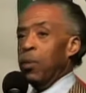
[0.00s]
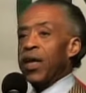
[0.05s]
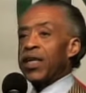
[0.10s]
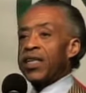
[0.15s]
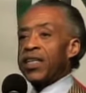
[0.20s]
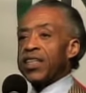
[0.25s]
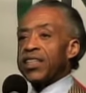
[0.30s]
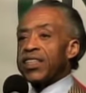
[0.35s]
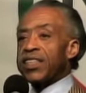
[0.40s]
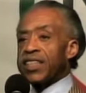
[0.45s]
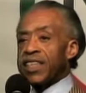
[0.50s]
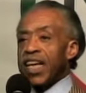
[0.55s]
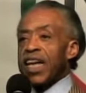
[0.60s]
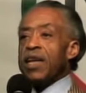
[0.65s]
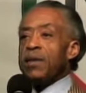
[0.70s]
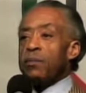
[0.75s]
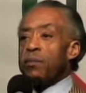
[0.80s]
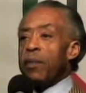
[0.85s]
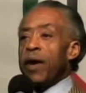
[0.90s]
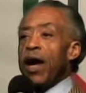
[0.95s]
But the
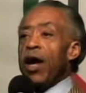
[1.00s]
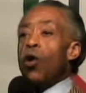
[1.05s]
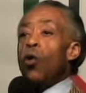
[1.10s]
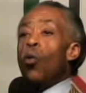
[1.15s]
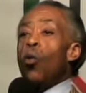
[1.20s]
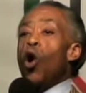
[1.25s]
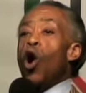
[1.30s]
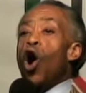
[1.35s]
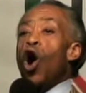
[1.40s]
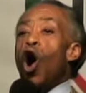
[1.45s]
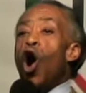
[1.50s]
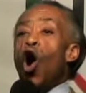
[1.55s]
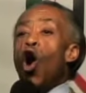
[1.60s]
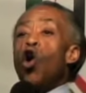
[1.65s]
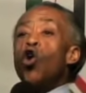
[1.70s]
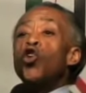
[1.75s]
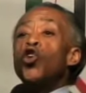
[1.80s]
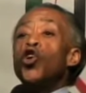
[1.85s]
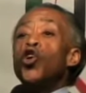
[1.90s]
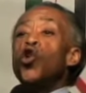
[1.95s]
seatbelt will
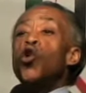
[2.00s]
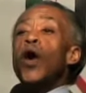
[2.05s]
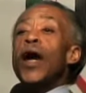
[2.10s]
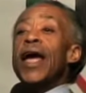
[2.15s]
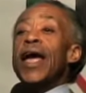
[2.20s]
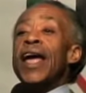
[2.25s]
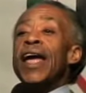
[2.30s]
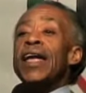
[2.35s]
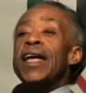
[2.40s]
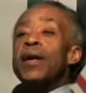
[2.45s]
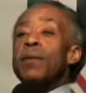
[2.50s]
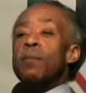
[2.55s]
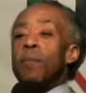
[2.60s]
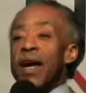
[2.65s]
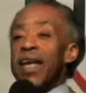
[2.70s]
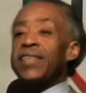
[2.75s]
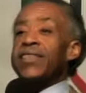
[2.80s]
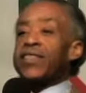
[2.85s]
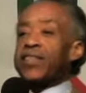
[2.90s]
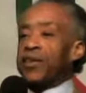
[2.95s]
hold you in the
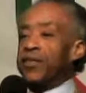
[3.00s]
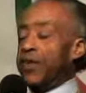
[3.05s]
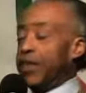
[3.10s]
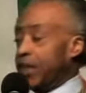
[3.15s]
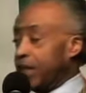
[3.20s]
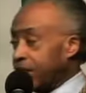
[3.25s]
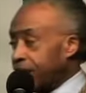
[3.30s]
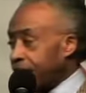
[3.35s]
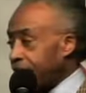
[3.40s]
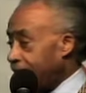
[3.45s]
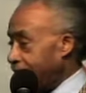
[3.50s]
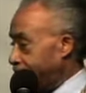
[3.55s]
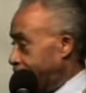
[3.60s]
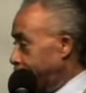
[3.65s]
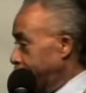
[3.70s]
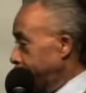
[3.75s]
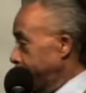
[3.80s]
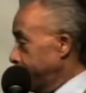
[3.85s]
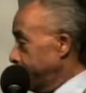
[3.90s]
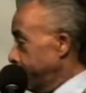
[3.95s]
midst of a
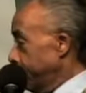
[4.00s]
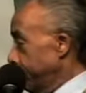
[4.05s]
disaster.